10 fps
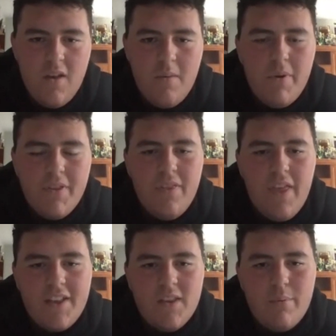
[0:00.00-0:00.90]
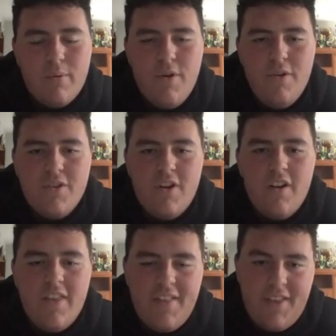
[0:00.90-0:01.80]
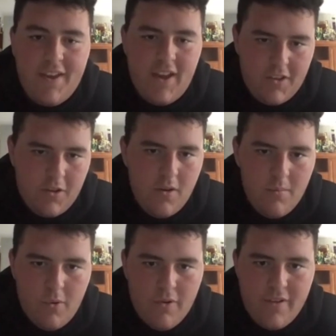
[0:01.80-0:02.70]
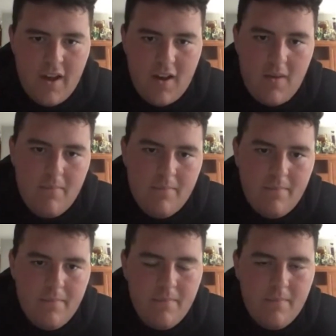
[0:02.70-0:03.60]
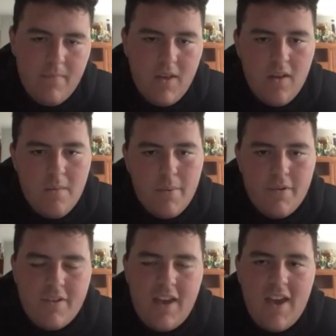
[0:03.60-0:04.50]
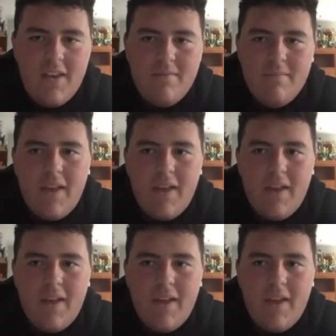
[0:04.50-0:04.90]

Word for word: but like the pros are that like I do have more time per se.